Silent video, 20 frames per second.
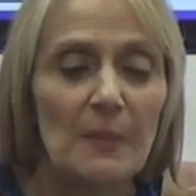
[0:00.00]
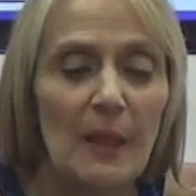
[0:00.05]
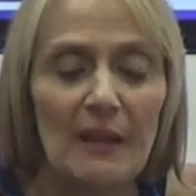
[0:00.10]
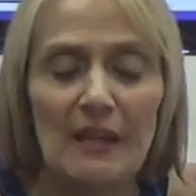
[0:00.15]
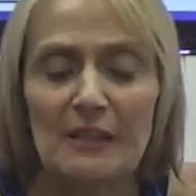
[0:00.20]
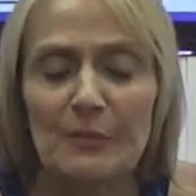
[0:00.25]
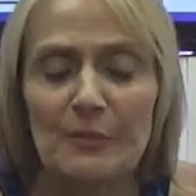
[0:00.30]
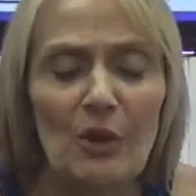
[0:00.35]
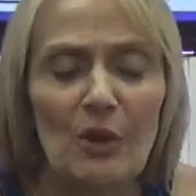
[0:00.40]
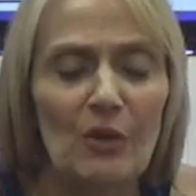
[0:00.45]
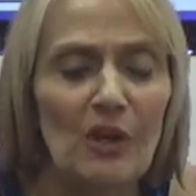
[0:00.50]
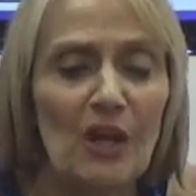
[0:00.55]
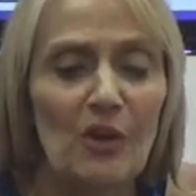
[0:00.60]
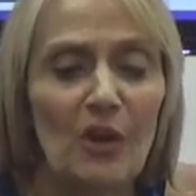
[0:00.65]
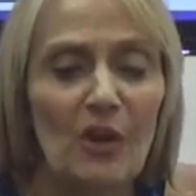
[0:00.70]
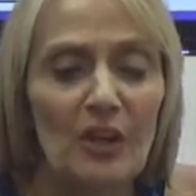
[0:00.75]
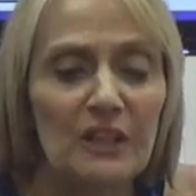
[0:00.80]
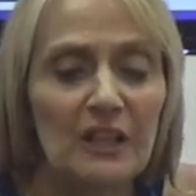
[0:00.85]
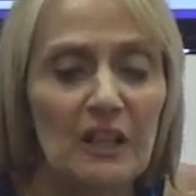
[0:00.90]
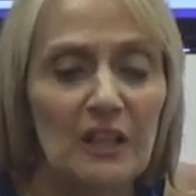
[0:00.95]
and that's been going on
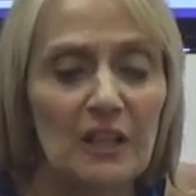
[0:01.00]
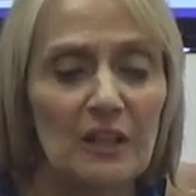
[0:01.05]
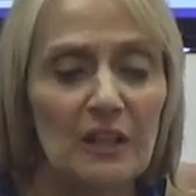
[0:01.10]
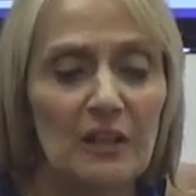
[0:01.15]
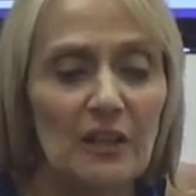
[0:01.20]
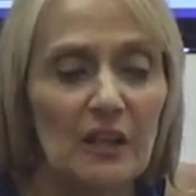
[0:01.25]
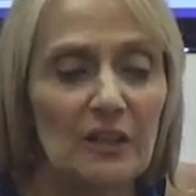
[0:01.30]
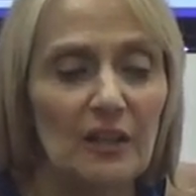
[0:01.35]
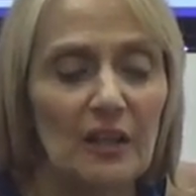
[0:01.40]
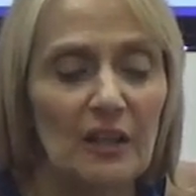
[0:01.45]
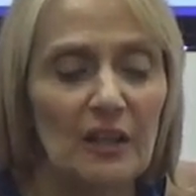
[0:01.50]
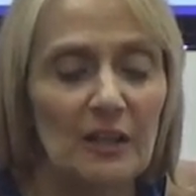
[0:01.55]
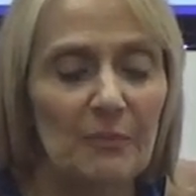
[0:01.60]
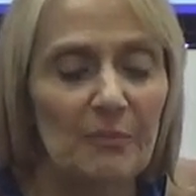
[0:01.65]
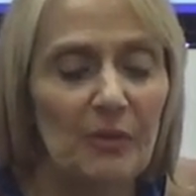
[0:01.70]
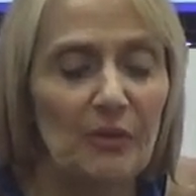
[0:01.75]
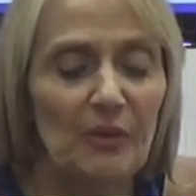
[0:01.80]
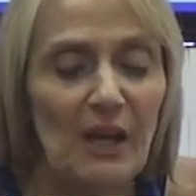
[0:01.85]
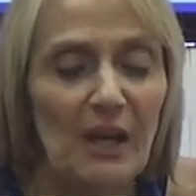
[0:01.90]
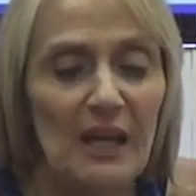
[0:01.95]
all year,
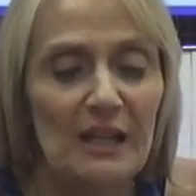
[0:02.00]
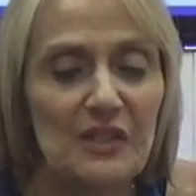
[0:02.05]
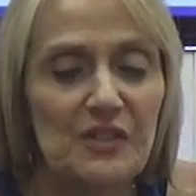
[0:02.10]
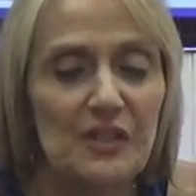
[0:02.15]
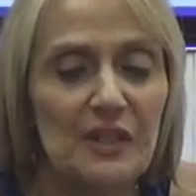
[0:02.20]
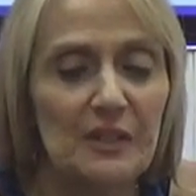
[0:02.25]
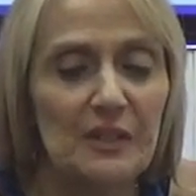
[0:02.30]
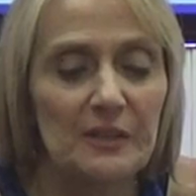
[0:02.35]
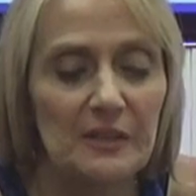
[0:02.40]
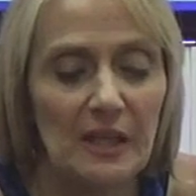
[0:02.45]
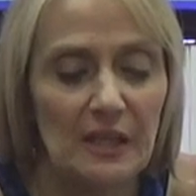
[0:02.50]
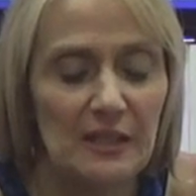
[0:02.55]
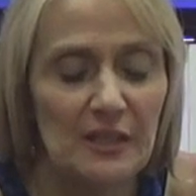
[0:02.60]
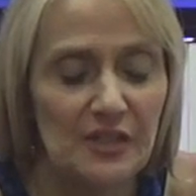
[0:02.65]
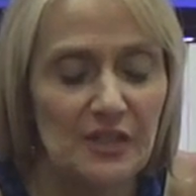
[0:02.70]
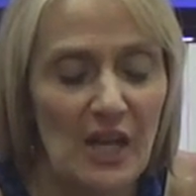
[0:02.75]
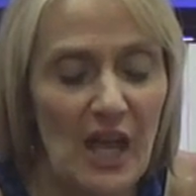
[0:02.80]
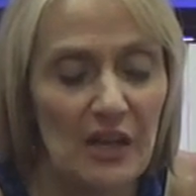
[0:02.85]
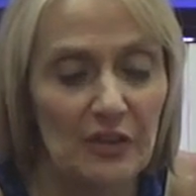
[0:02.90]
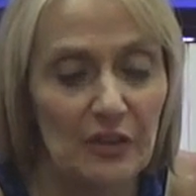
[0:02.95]
um, Uranus and, and
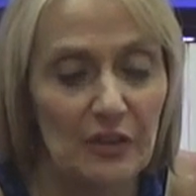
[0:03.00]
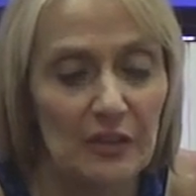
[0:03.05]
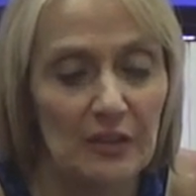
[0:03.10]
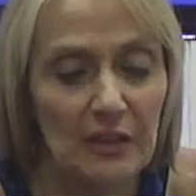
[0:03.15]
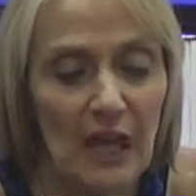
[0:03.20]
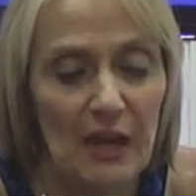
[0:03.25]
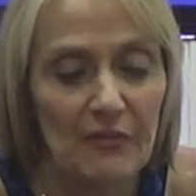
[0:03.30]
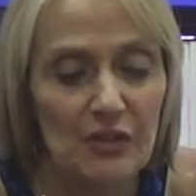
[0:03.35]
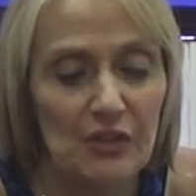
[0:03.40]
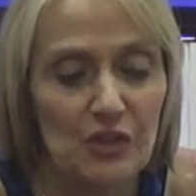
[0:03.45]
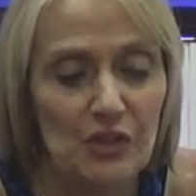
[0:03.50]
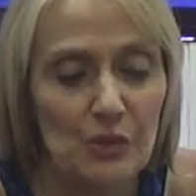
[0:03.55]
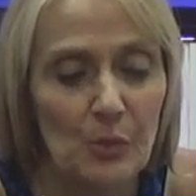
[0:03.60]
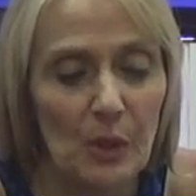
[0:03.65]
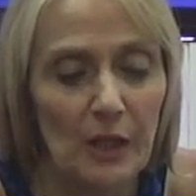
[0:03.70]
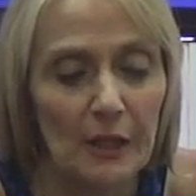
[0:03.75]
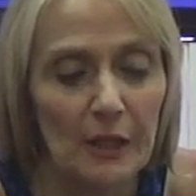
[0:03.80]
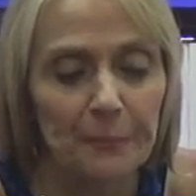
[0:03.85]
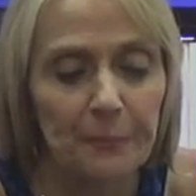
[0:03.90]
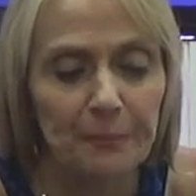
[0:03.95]
Saturn having a
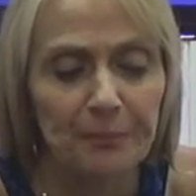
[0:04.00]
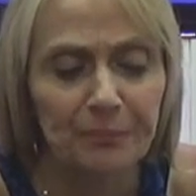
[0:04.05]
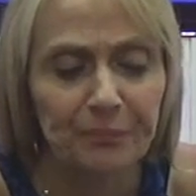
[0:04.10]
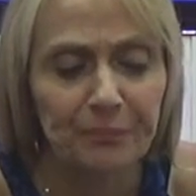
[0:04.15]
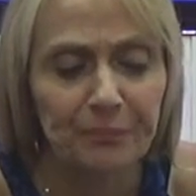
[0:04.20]
square